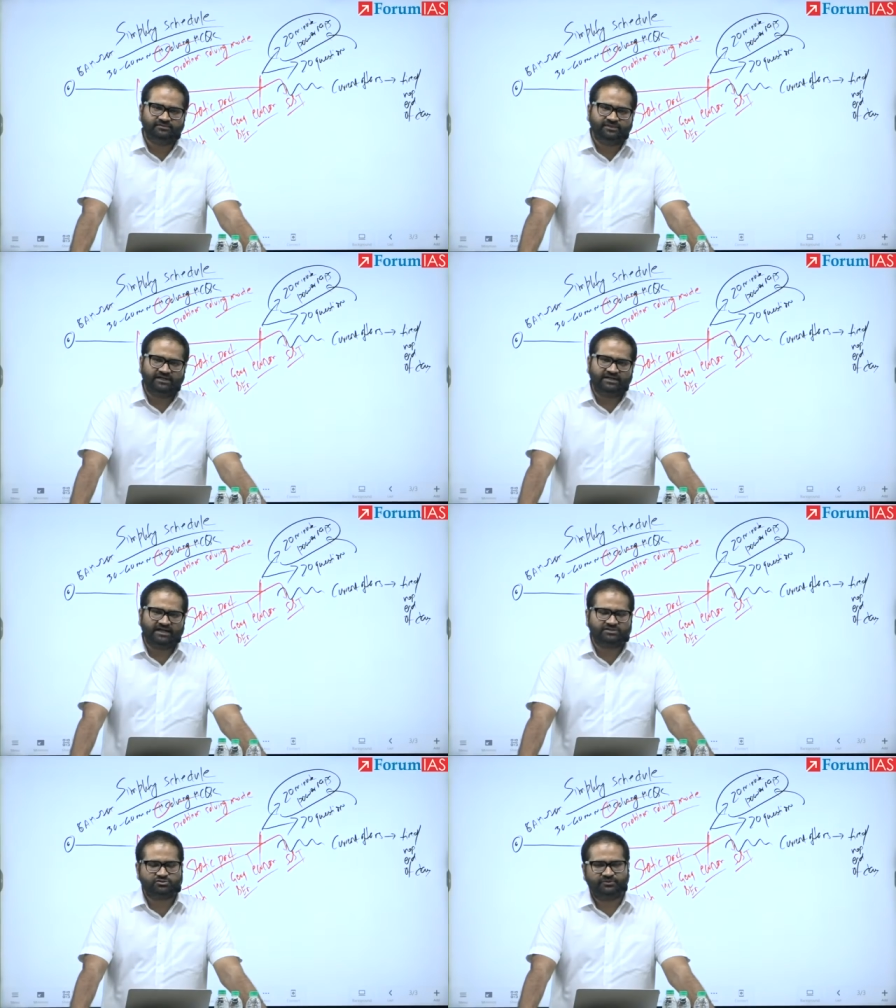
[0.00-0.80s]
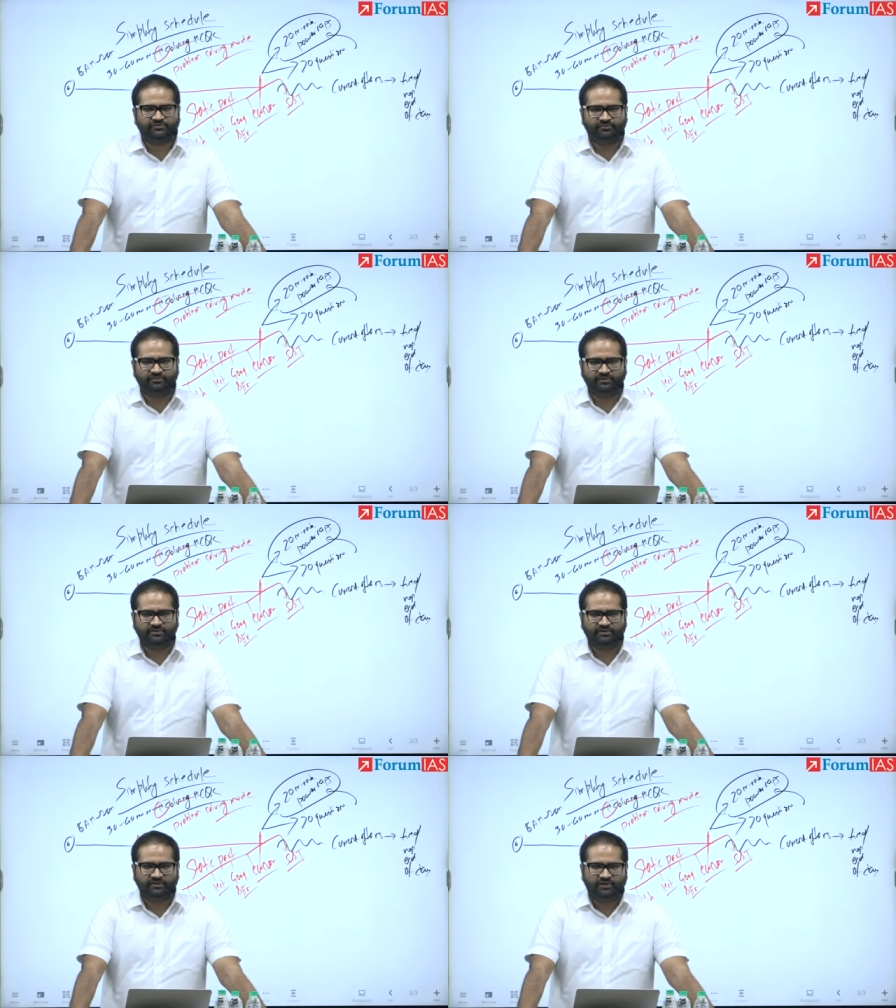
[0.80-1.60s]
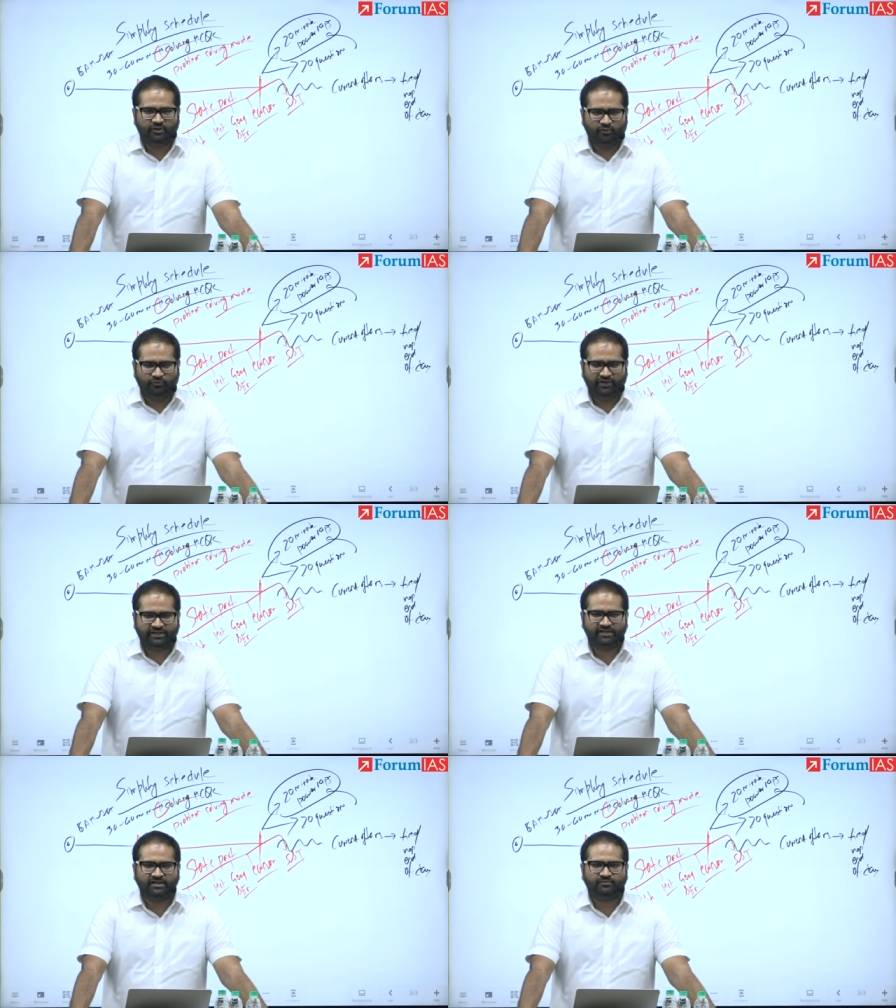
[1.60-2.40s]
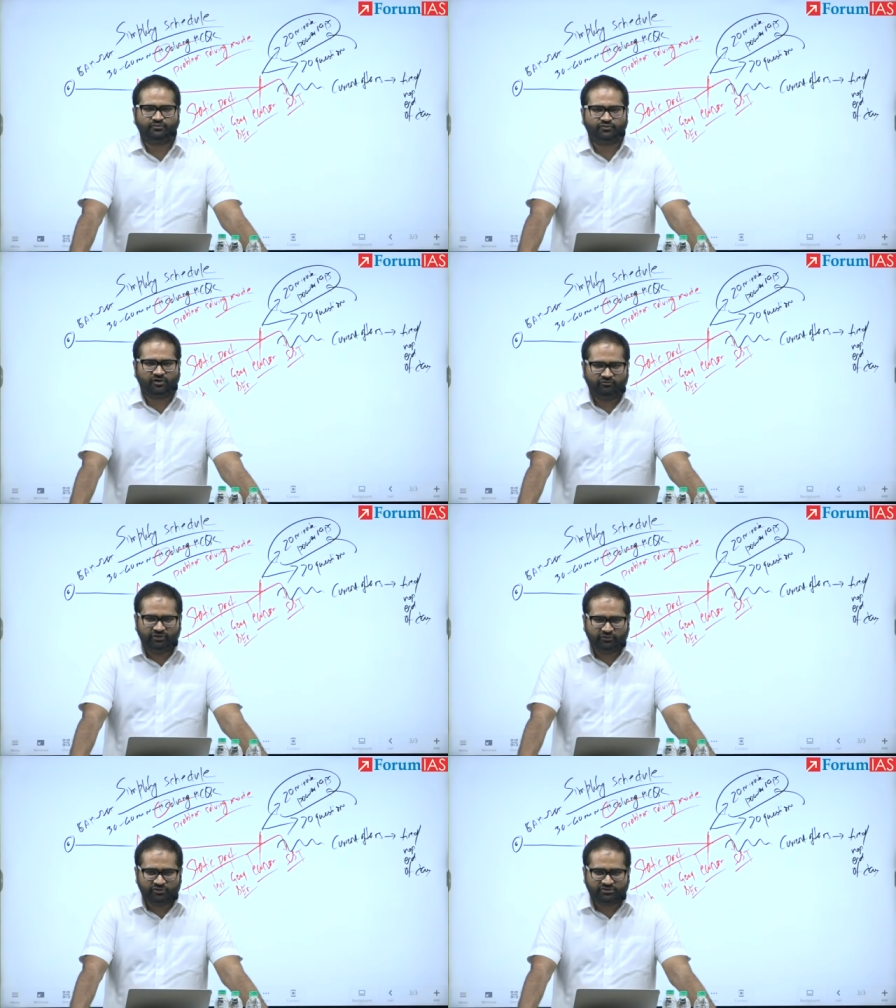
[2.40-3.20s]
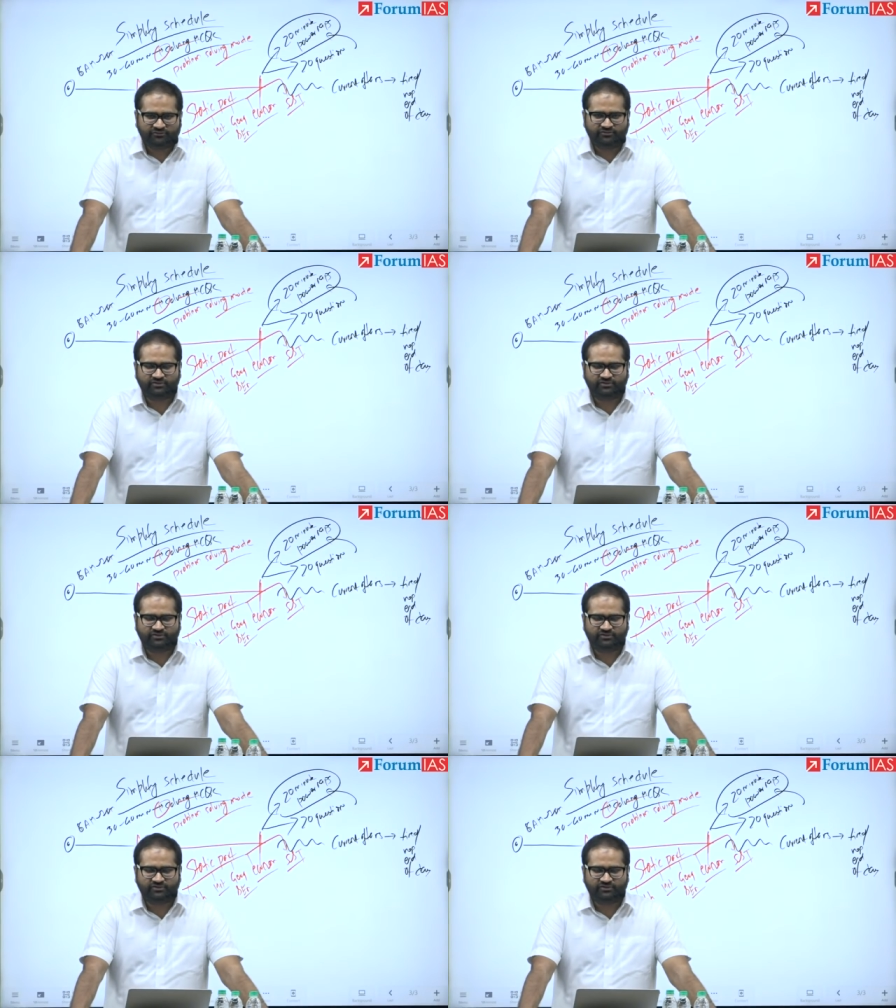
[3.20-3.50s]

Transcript: It has to be simple waking up, solving questions,